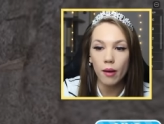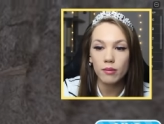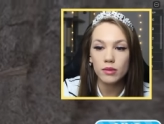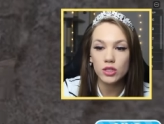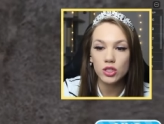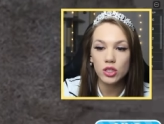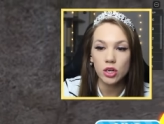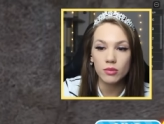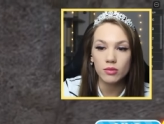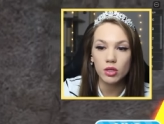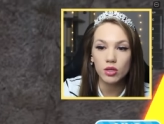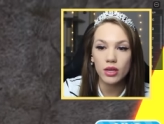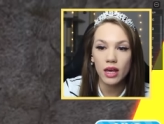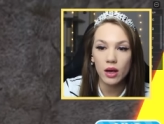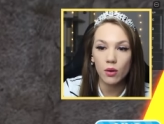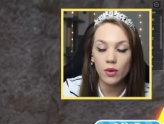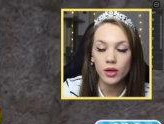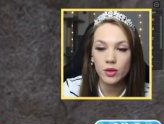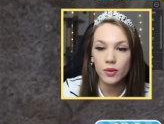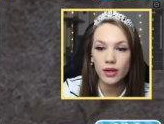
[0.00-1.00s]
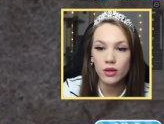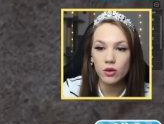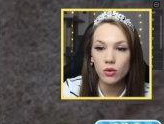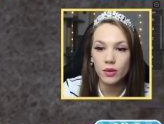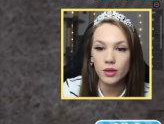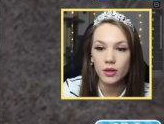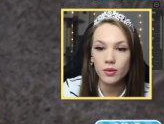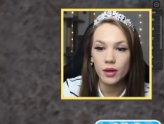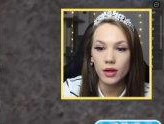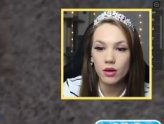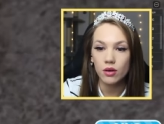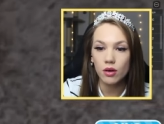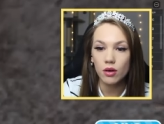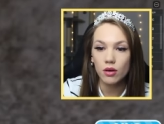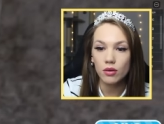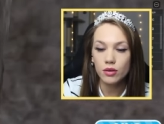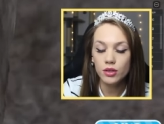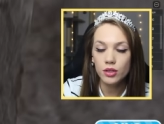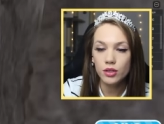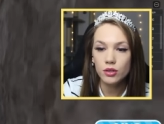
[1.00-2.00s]
I almost jumped. Okay, where do I go? Where do I go?
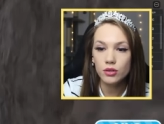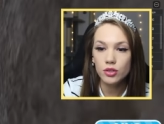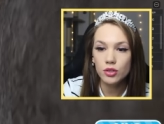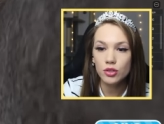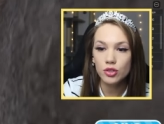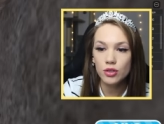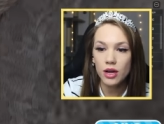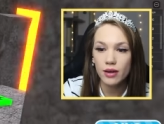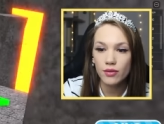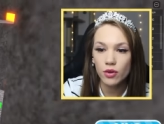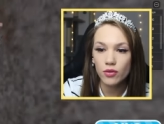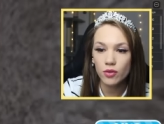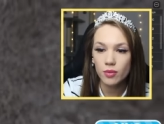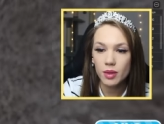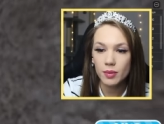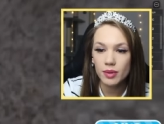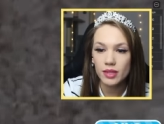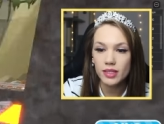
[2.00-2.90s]
Oh no, don't drive over me,